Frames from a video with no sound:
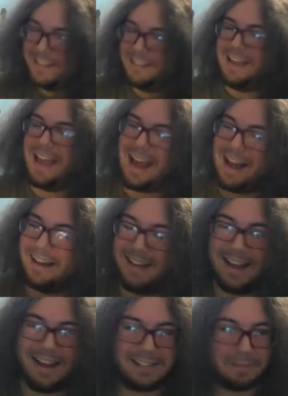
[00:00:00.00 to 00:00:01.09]
Yeah,
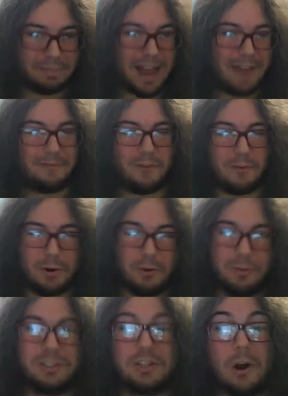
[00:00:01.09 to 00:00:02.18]
it's a
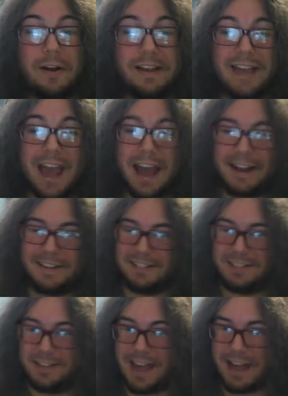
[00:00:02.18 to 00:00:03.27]
platformer starring
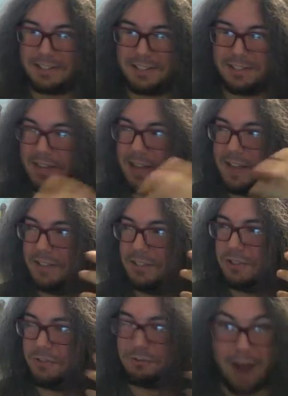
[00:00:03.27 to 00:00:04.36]
Gex. Gex
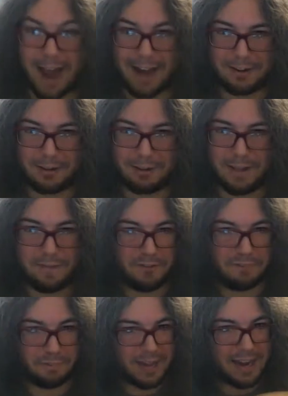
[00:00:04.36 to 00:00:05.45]
is radical. If
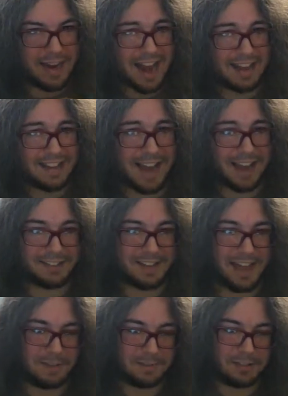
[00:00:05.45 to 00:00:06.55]
you've played any Gex
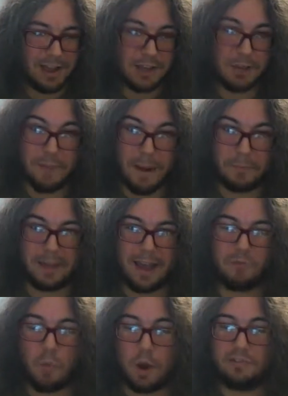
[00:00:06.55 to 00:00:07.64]
games, you probably
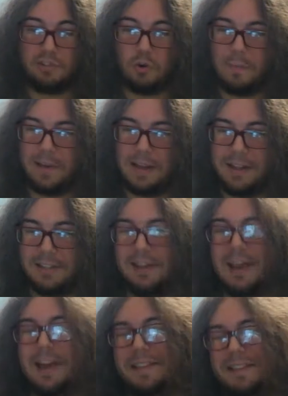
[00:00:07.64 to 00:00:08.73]
have one of two opinions.
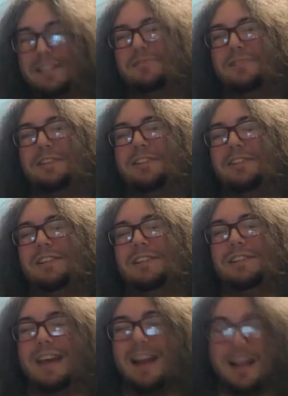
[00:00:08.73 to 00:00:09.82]
This is really
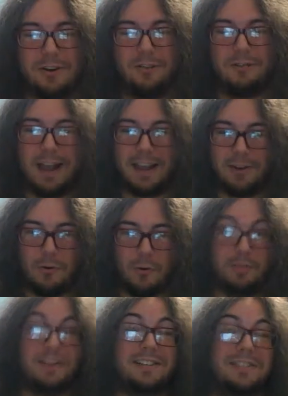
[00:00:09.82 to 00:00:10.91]
cheesy and I don't like it,
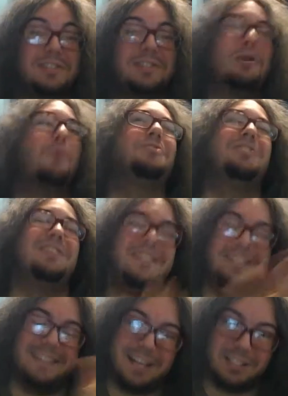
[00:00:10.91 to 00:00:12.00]
or this is so
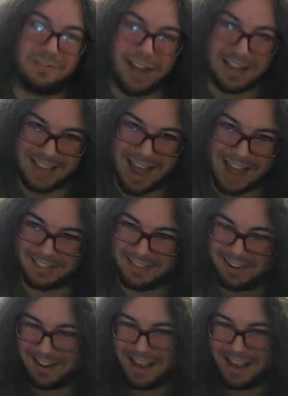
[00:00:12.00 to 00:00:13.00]
cheesy it's fantastic.